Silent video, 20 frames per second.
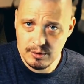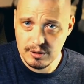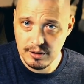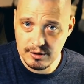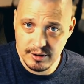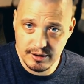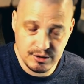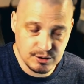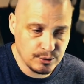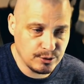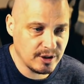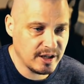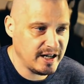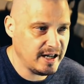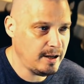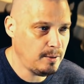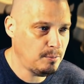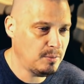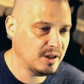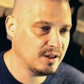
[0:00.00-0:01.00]
it's
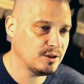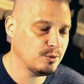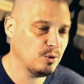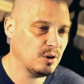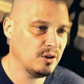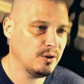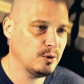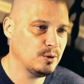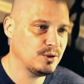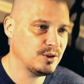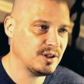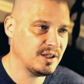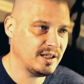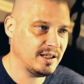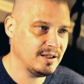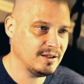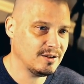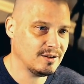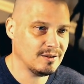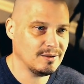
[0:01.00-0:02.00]
great, but it's one of those
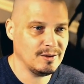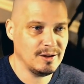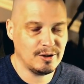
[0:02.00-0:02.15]
things.